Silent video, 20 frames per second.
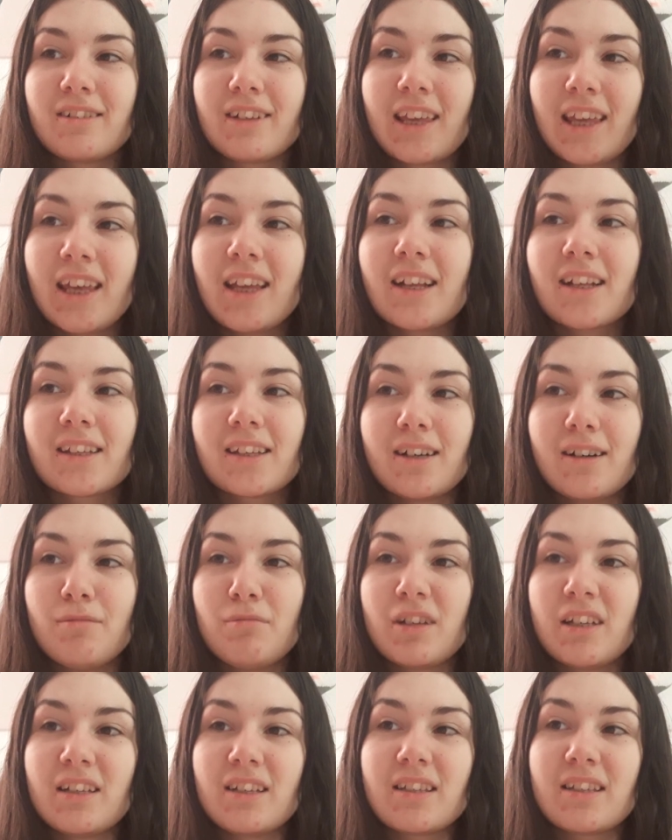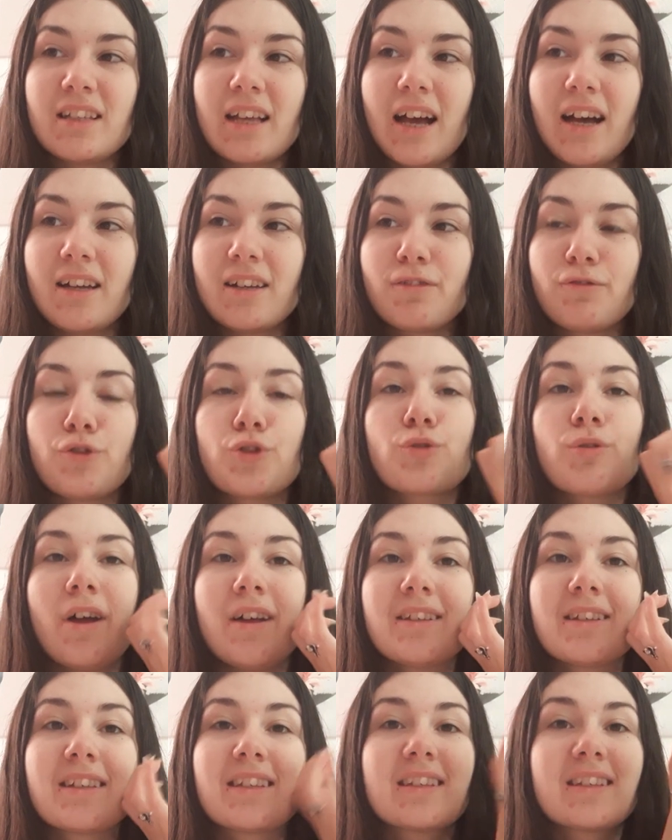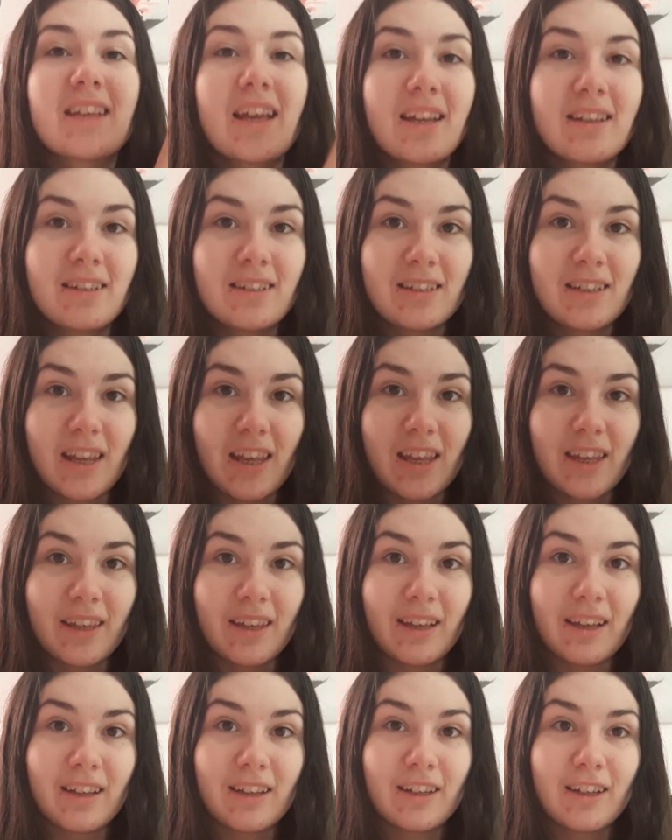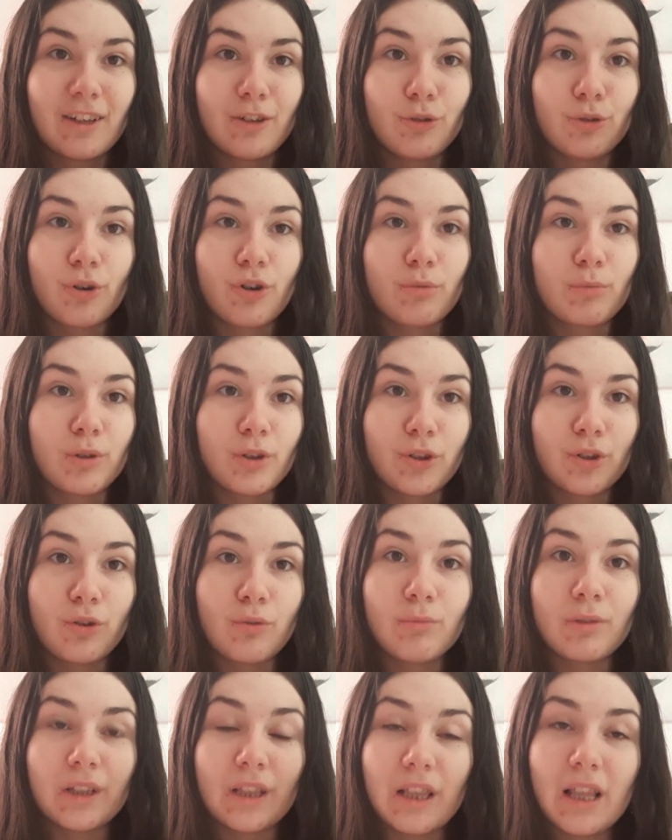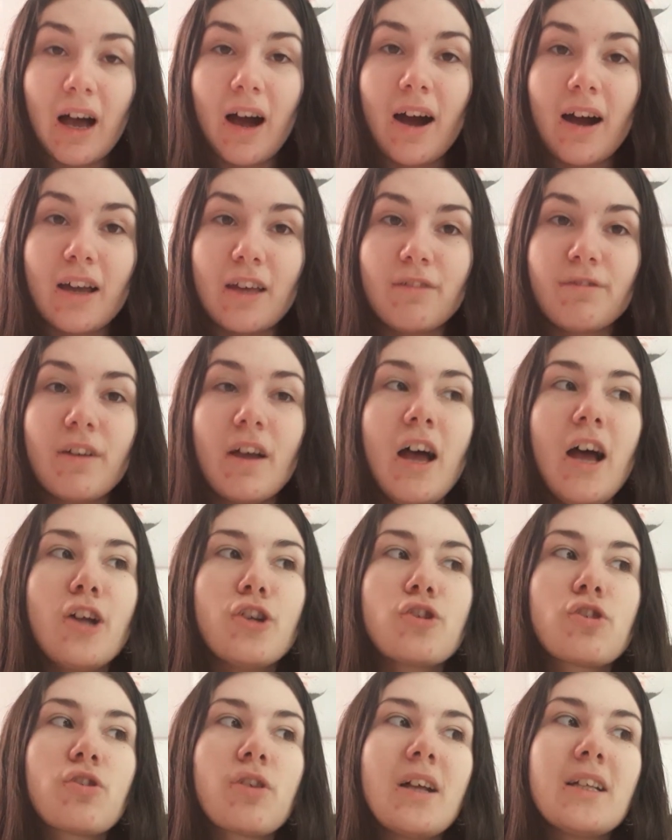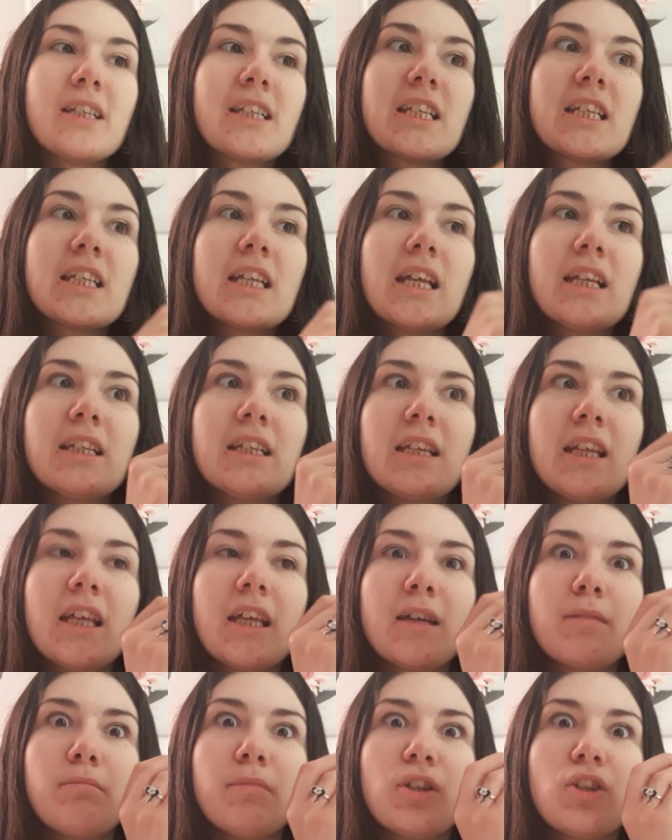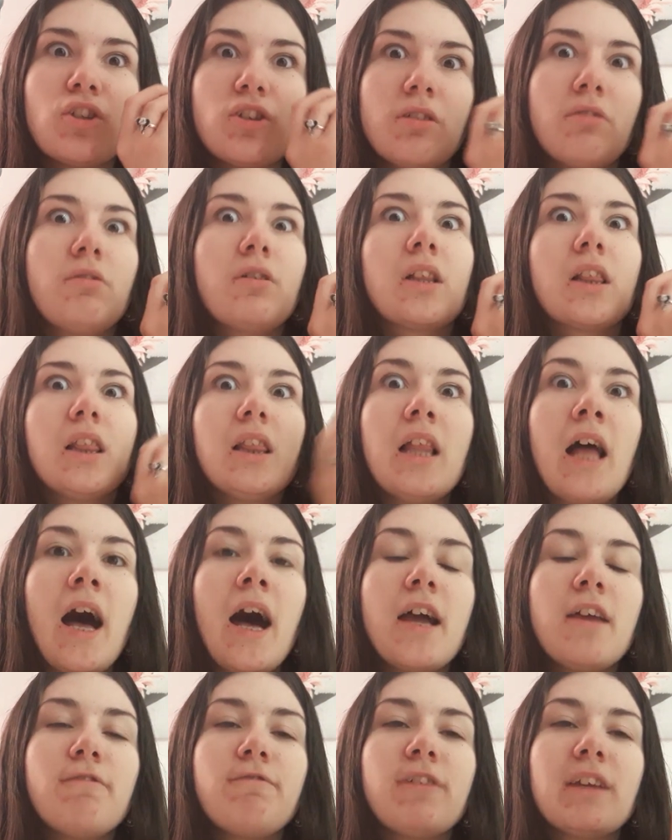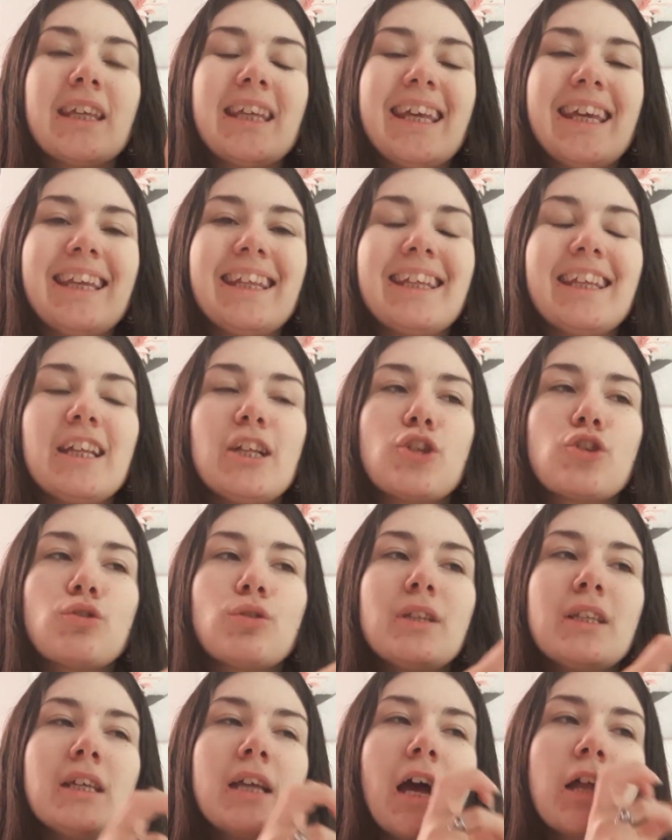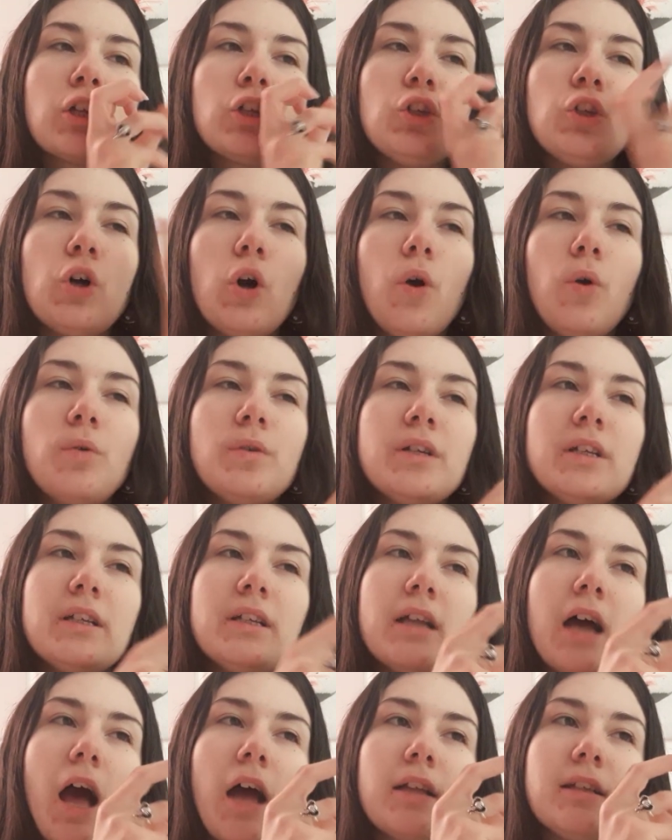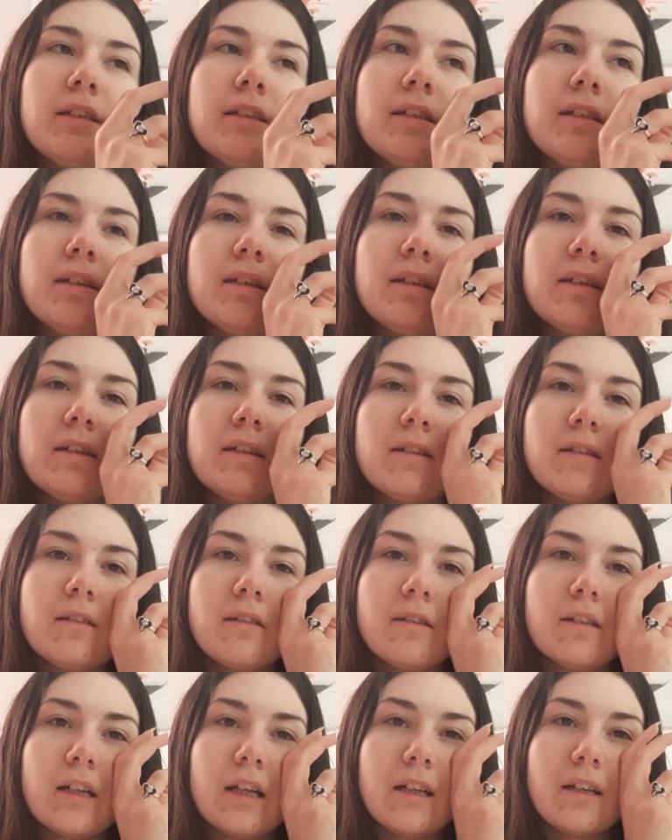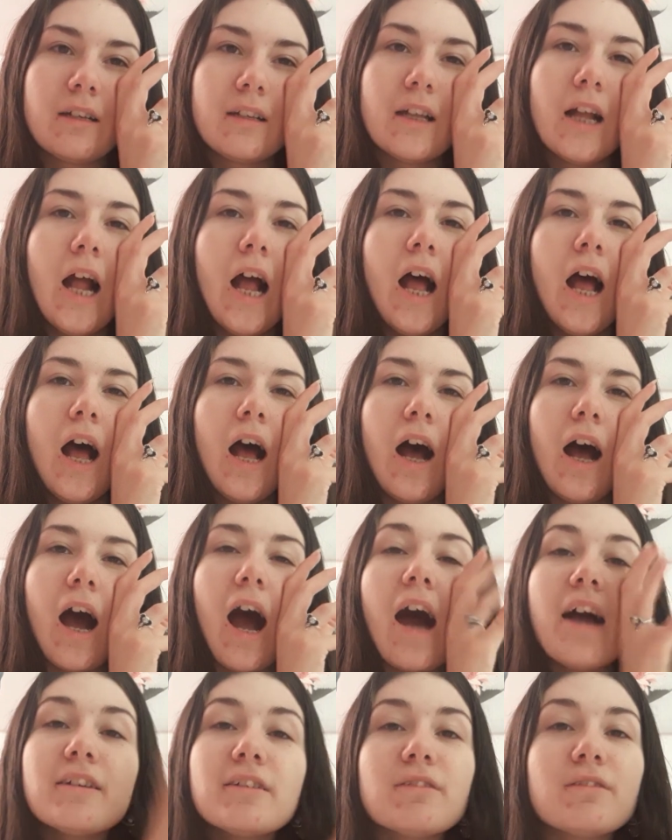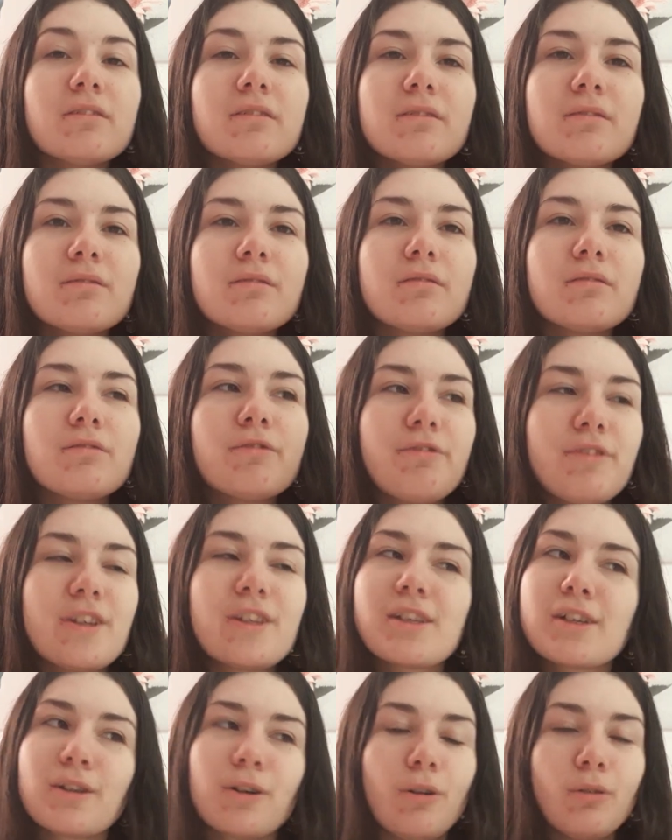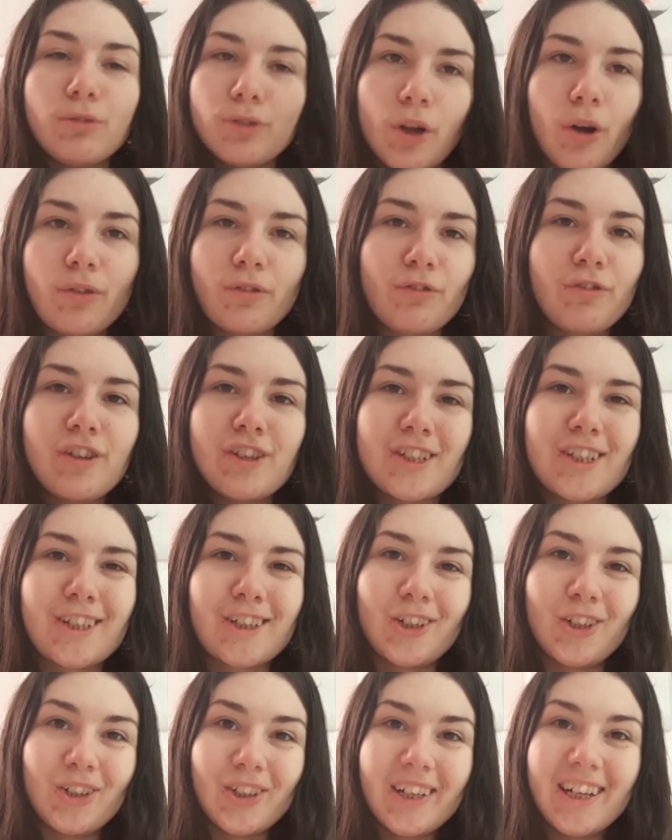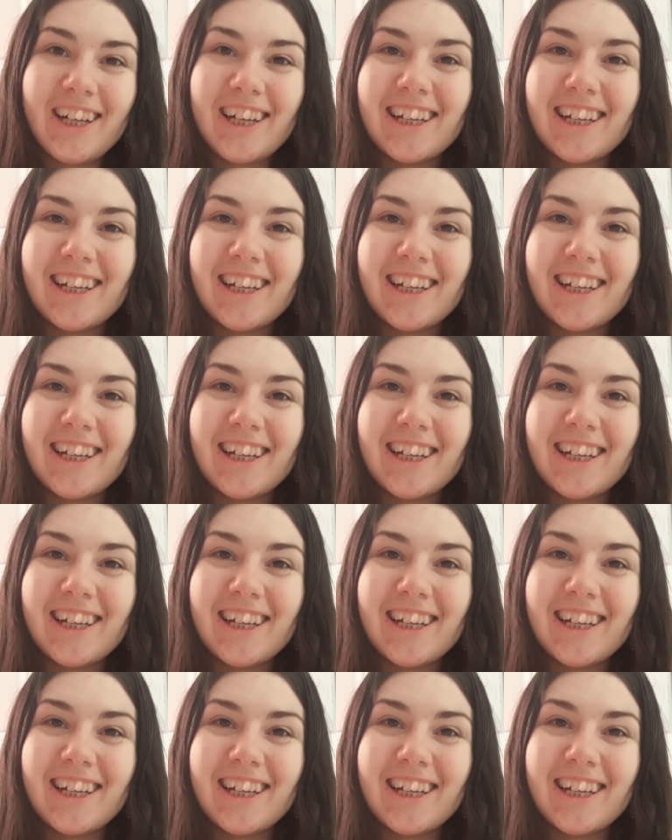kingdom is that of transcending normal human life, transcending material life and getting into the unknown and un and unphysical, non-physical.